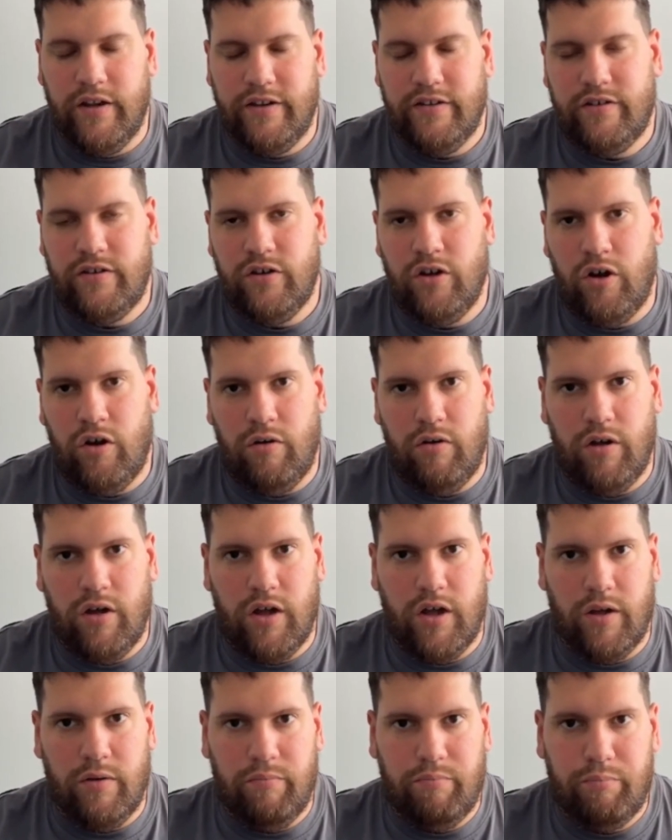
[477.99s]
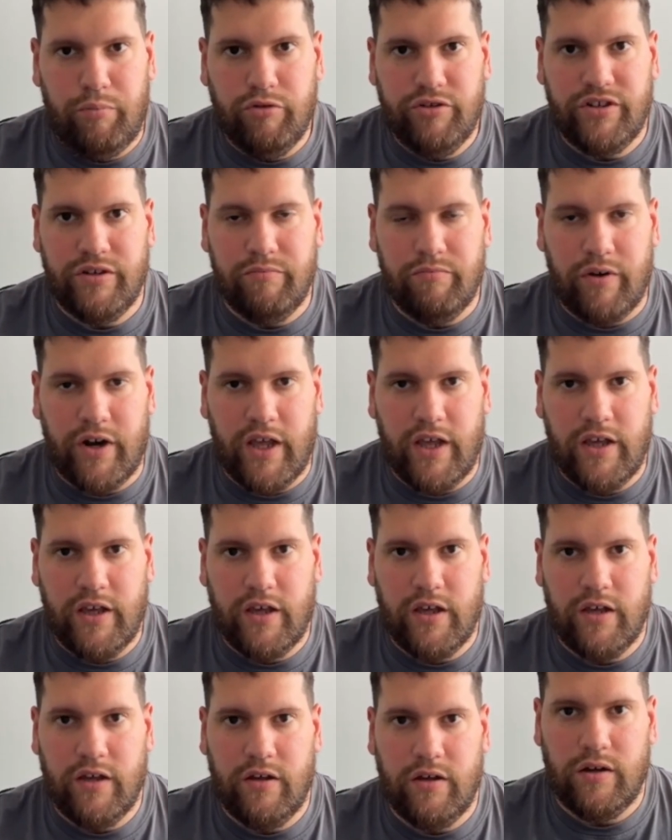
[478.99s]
is no pushing brake